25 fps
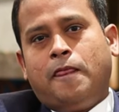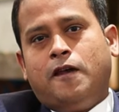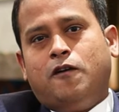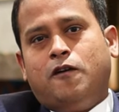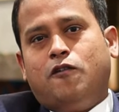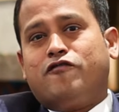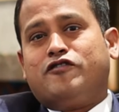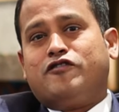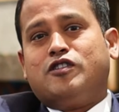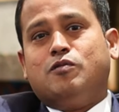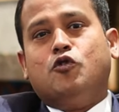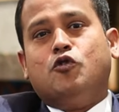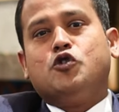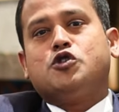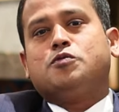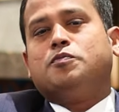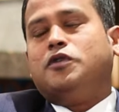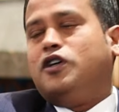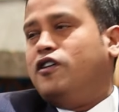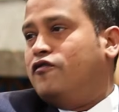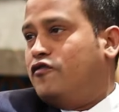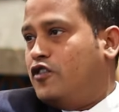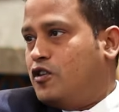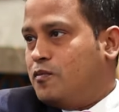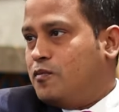one of the most
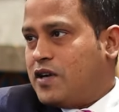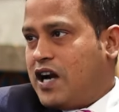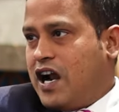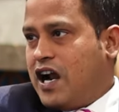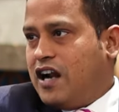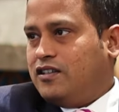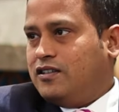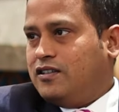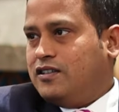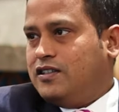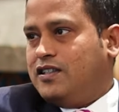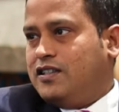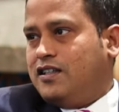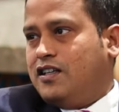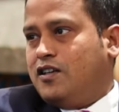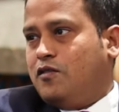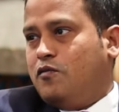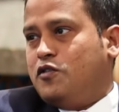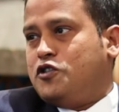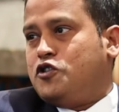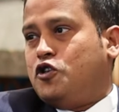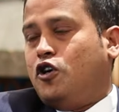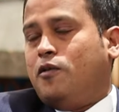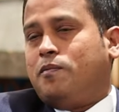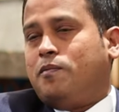powerful brand,
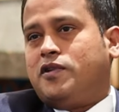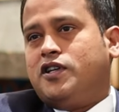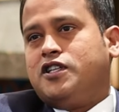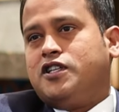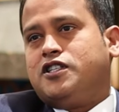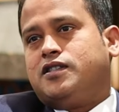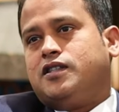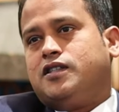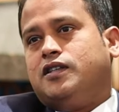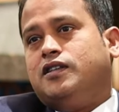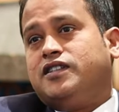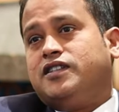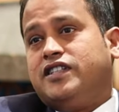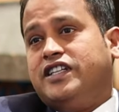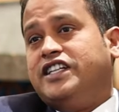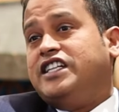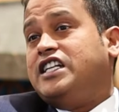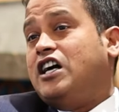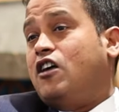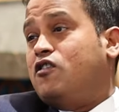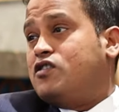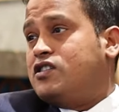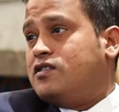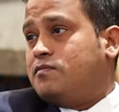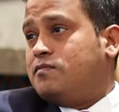which operates
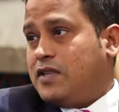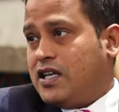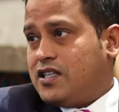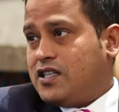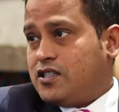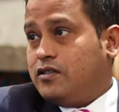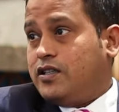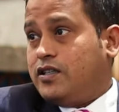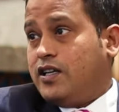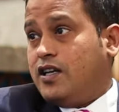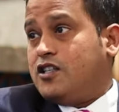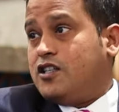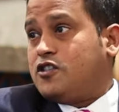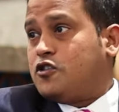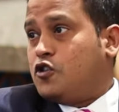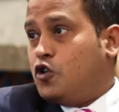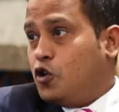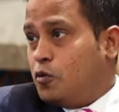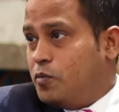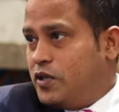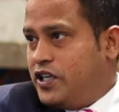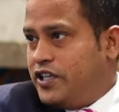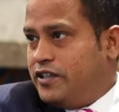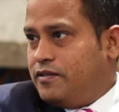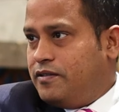3,000 plus hotels
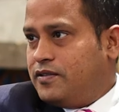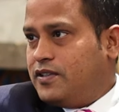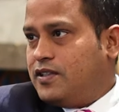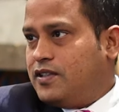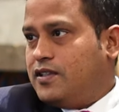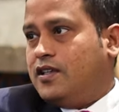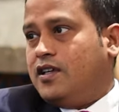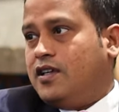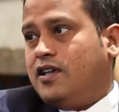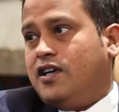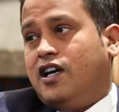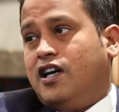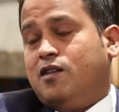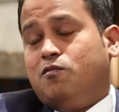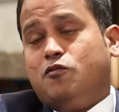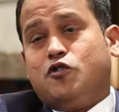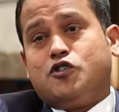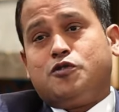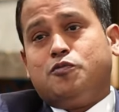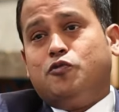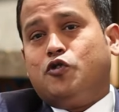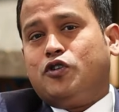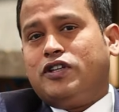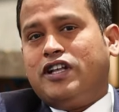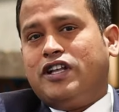globally,
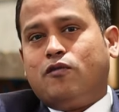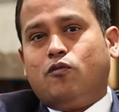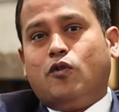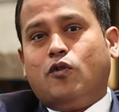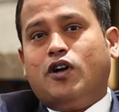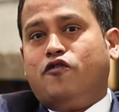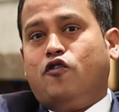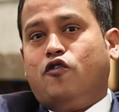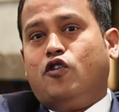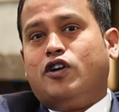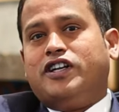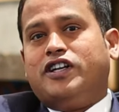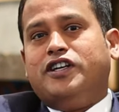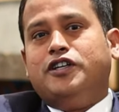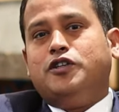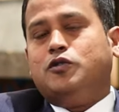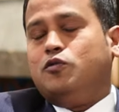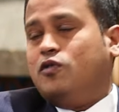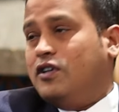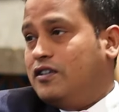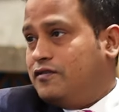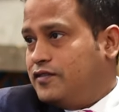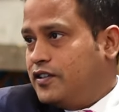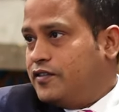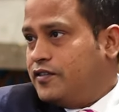almost more than 140 to
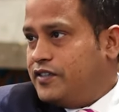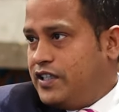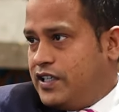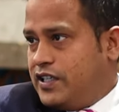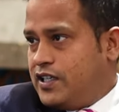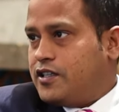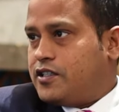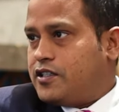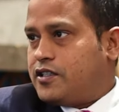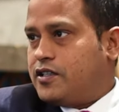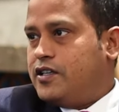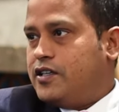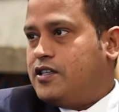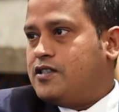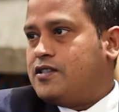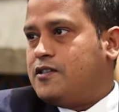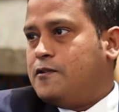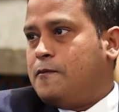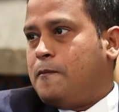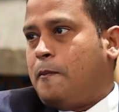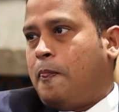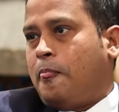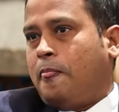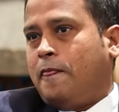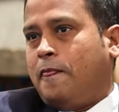150 countries.
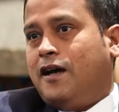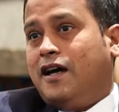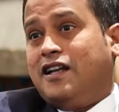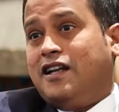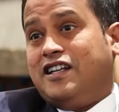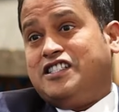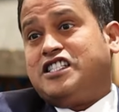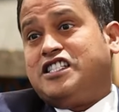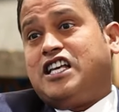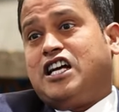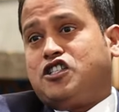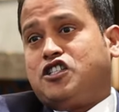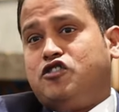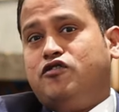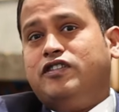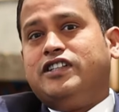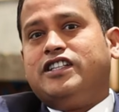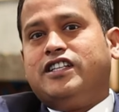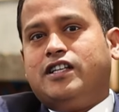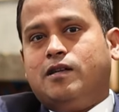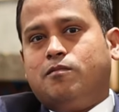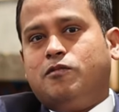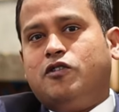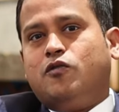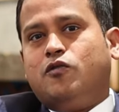And it's actually
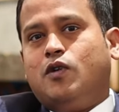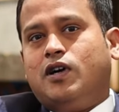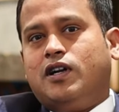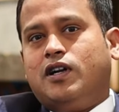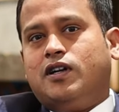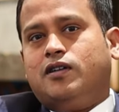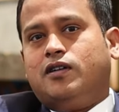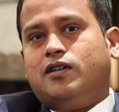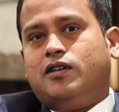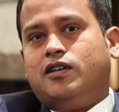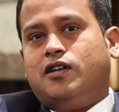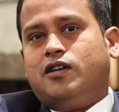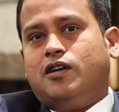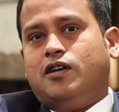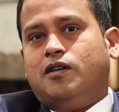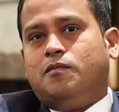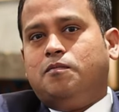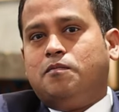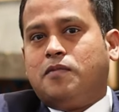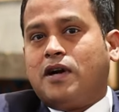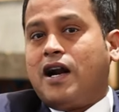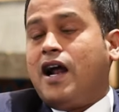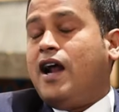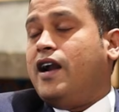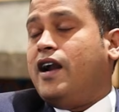the number one
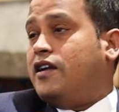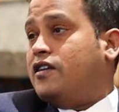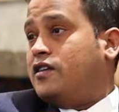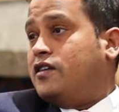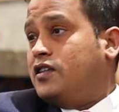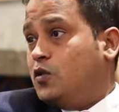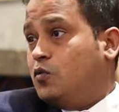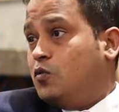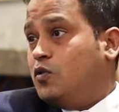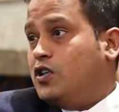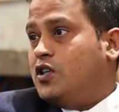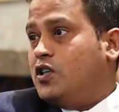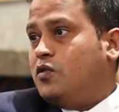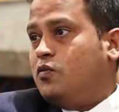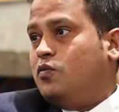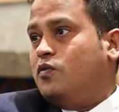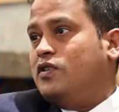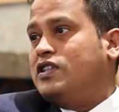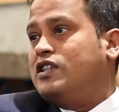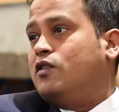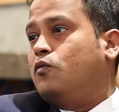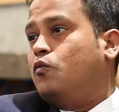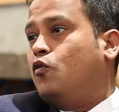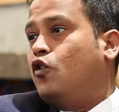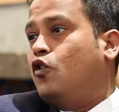brand in the world
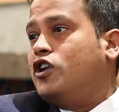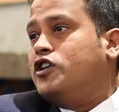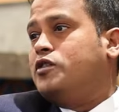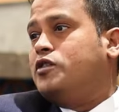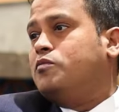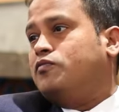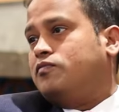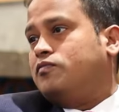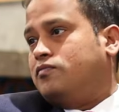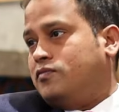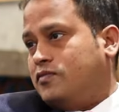in the volume.